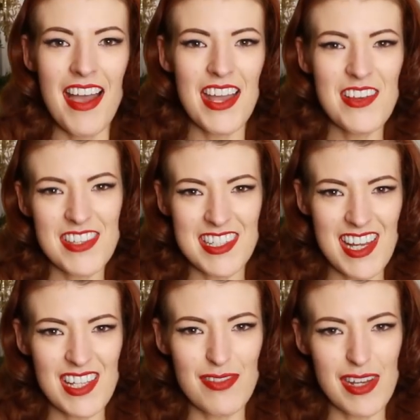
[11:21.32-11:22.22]
I hope that
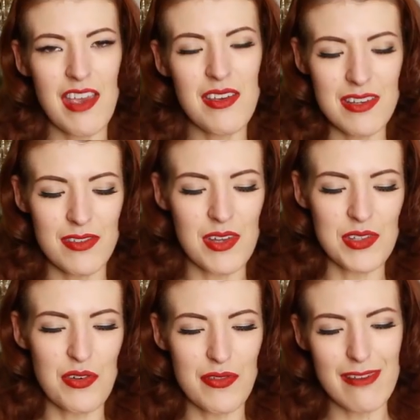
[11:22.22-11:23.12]
today's video, even though
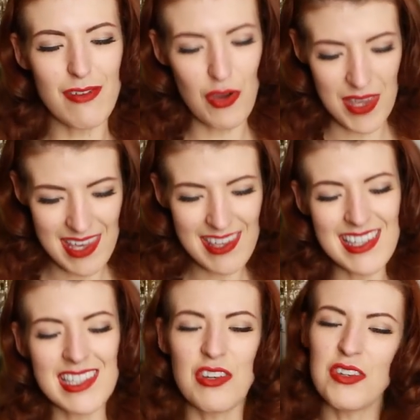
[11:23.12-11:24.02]
it's not very vloggy,
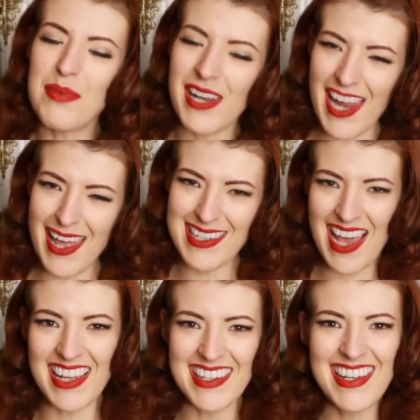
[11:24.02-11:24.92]
has not been let
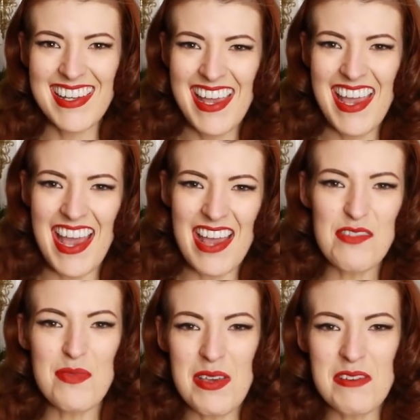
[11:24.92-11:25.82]
down. Uh,
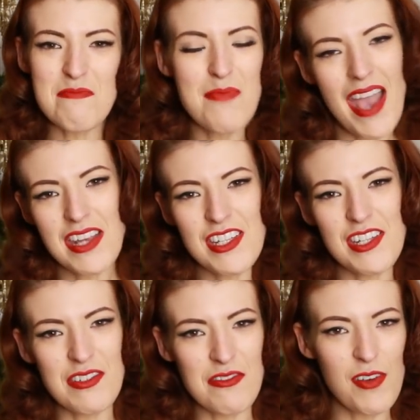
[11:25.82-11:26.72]
it'll be back
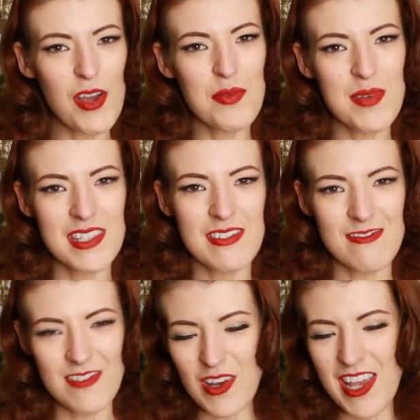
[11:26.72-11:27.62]
to vlogmas,
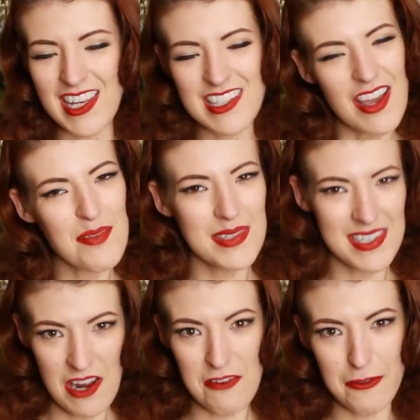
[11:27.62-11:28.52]
vlogging type
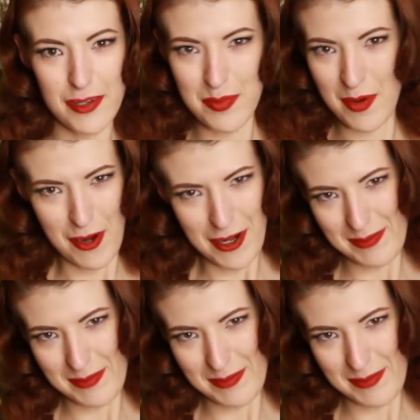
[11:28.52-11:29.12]
stuff tomorrow.